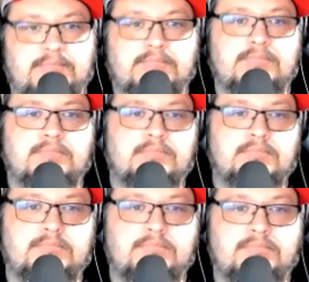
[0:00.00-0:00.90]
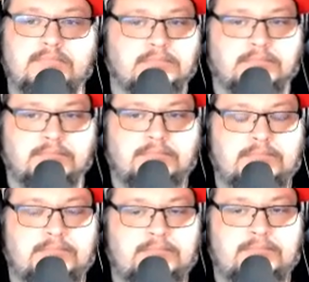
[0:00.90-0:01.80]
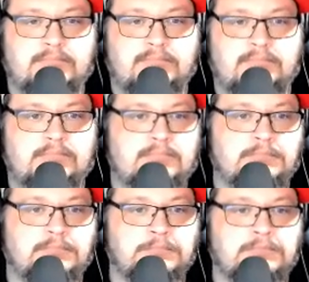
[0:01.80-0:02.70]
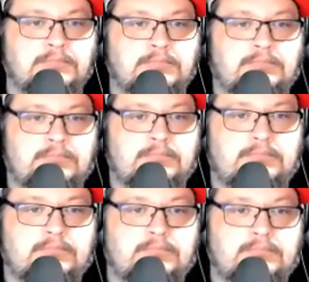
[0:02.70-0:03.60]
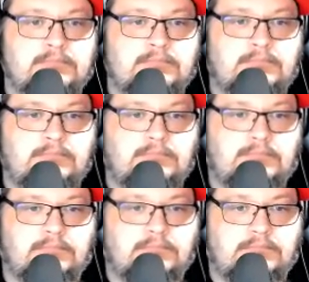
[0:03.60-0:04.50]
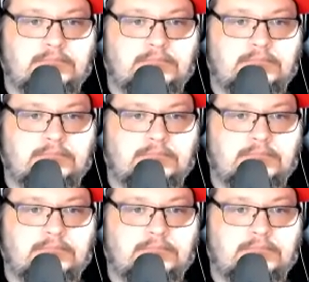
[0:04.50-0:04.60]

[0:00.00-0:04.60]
This person isn't speaking.